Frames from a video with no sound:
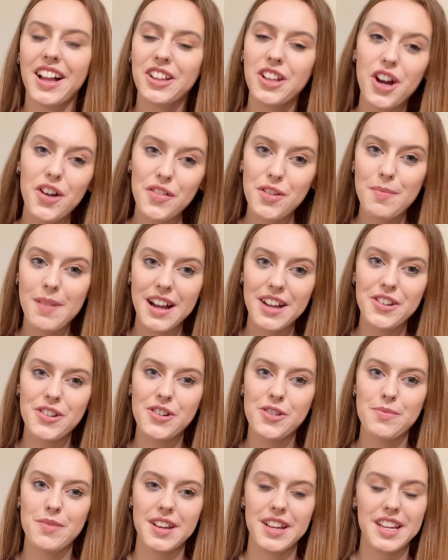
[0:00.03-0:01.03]
lot of you might
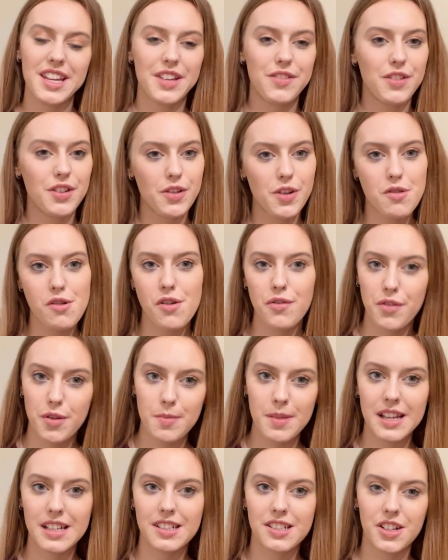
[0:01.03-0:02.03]
know me if you come from
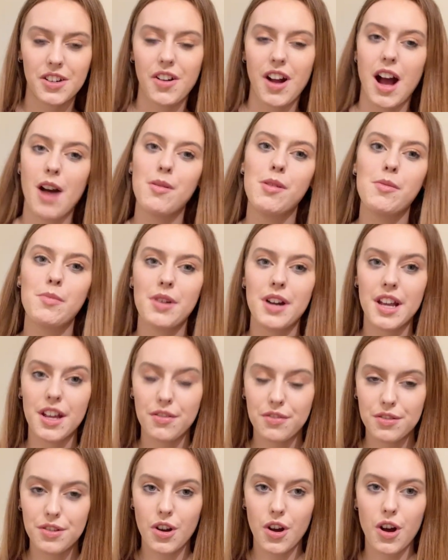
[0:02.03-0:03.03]
Instagram, but
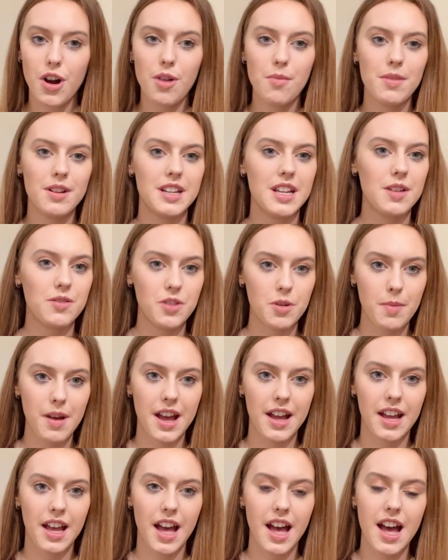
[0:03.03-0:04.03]
if not, my name's
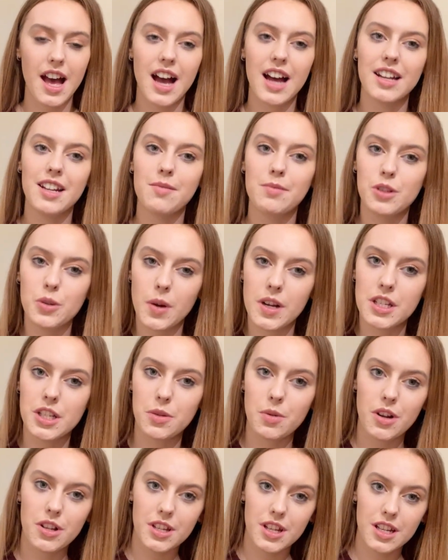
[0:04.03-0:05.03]
Rebecca and I'm
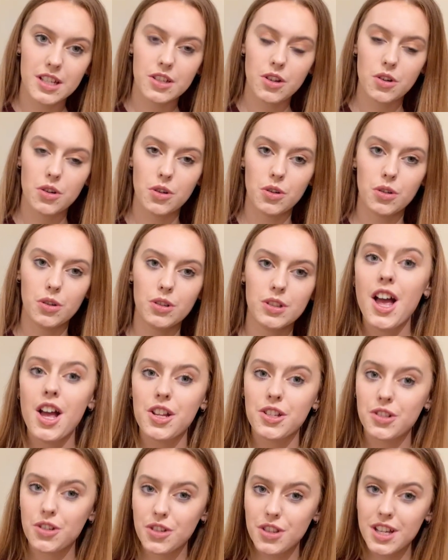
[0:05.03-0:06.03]
21 years old.
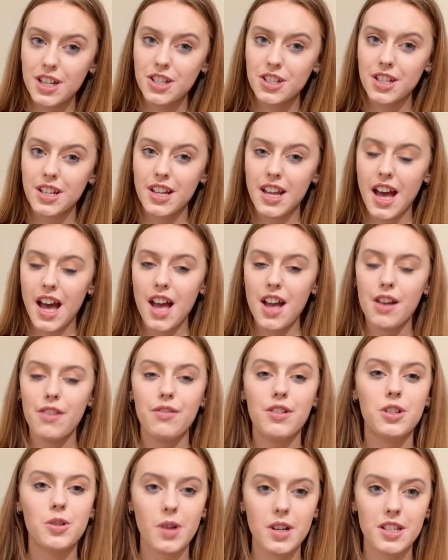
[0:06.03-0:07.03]
So this year,
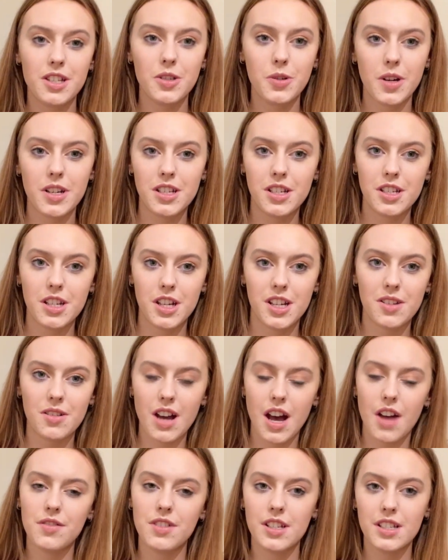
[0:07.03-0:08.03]
for 2022,
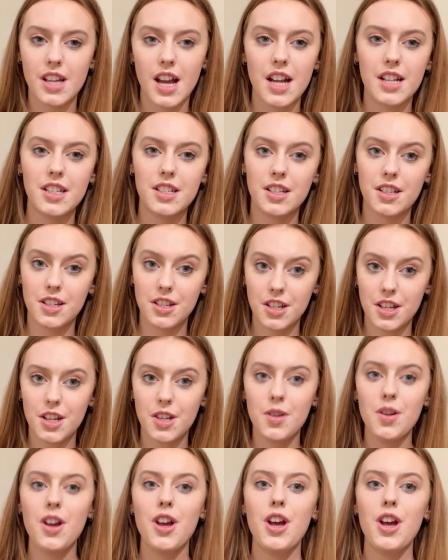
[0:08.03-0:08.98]
I've decided to do